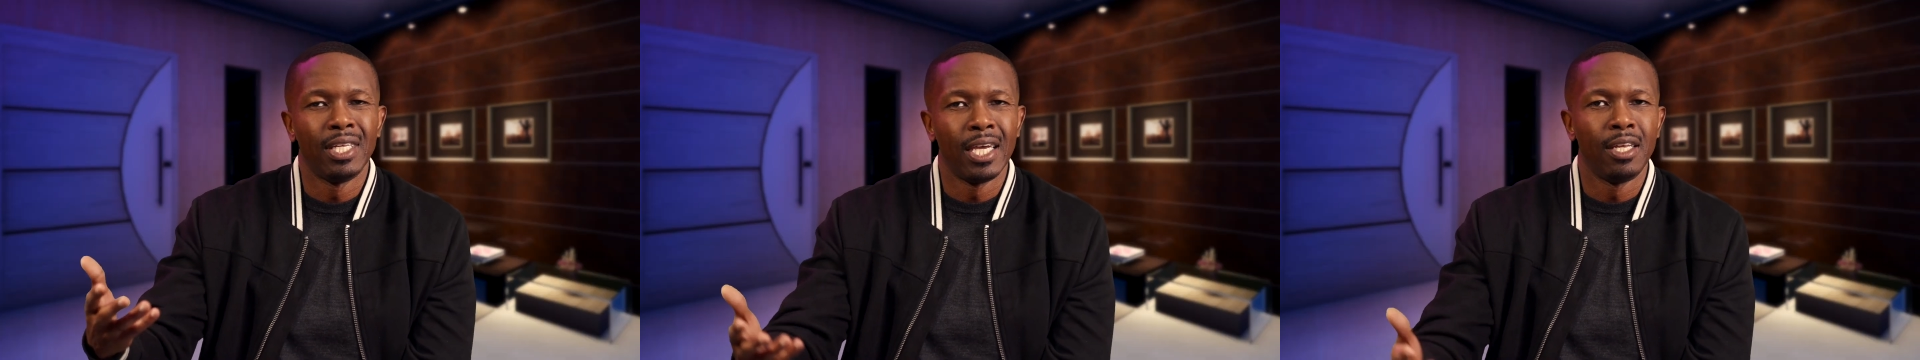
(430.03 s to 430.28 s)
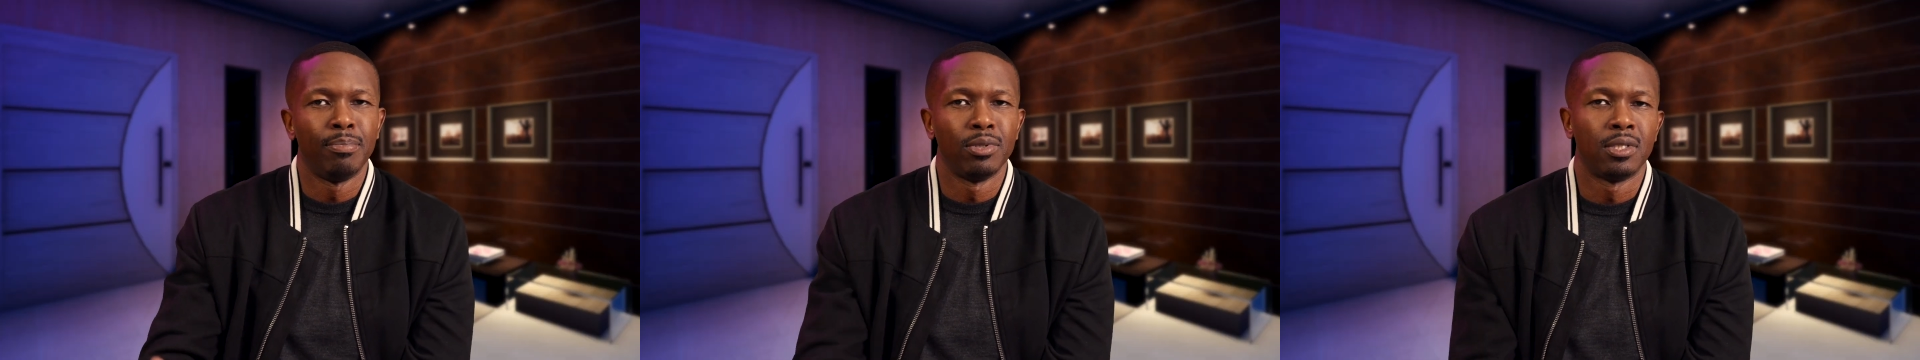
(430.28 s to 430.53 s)

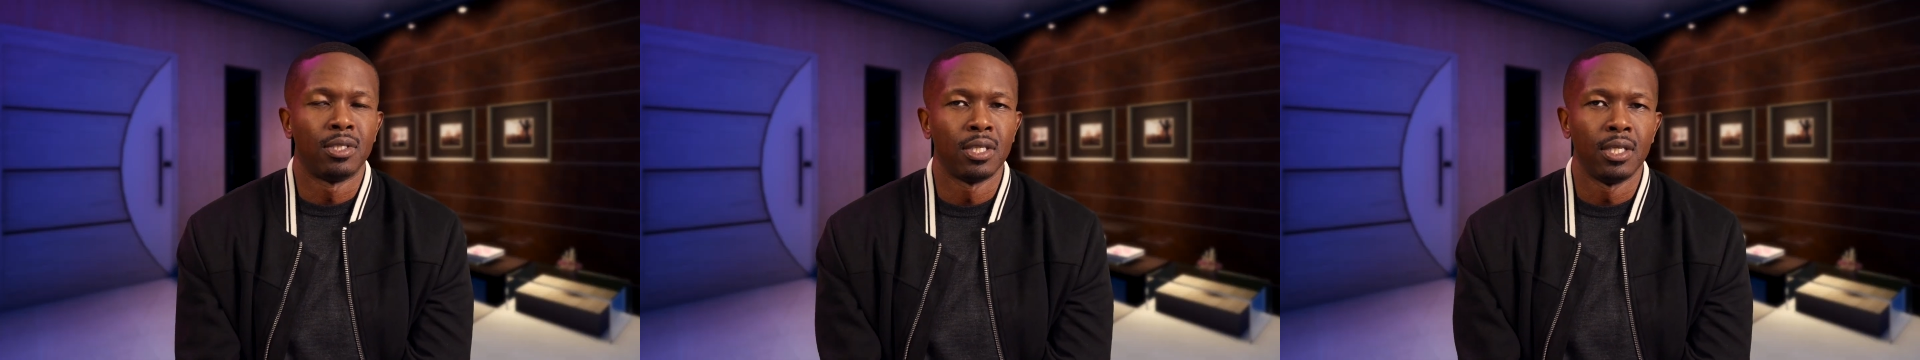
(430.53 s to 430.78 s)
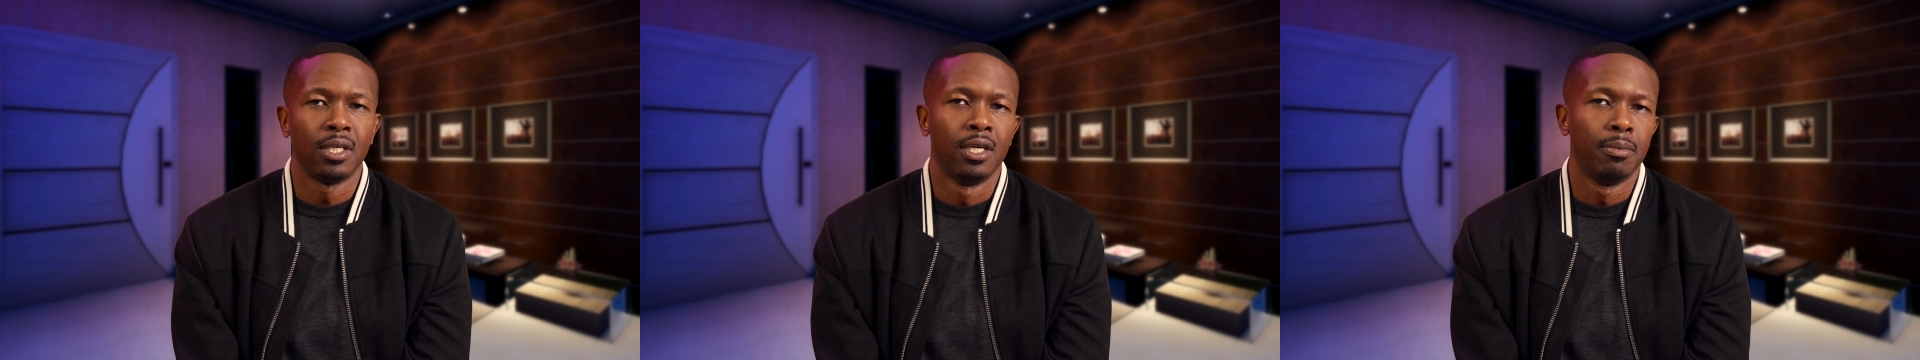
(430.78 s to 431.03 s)

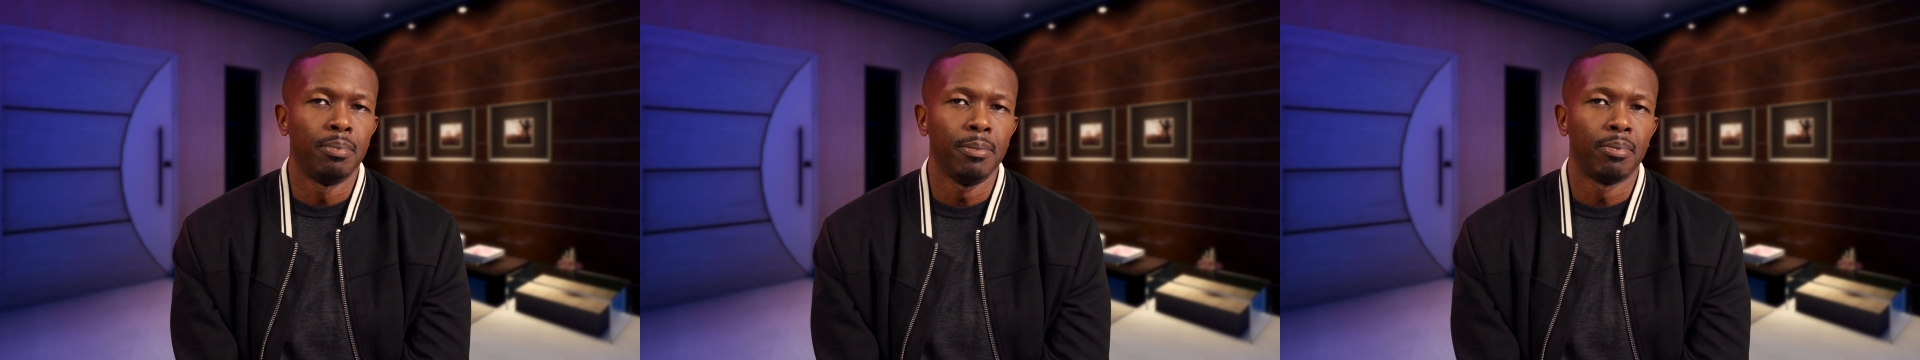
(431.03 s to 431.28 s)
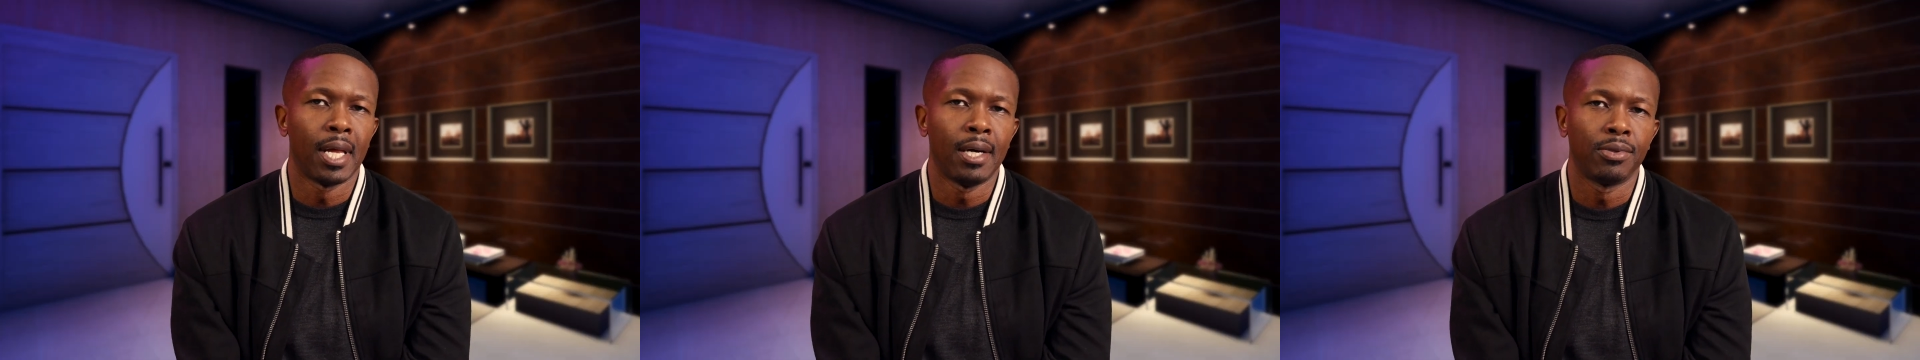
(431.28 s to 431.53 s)
80% of the
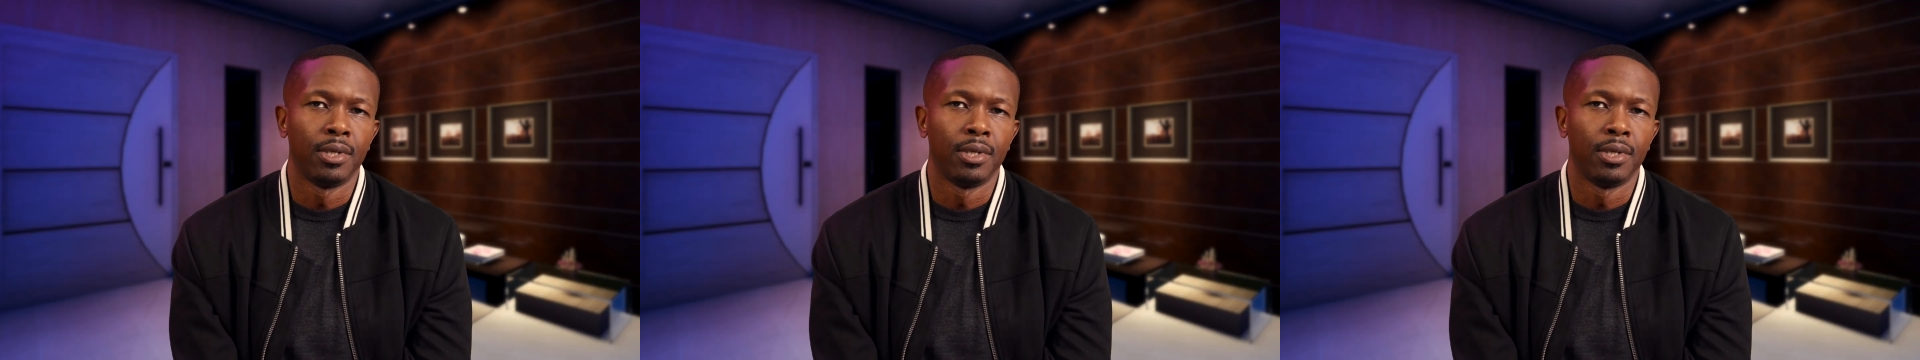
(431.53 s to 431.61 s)
people out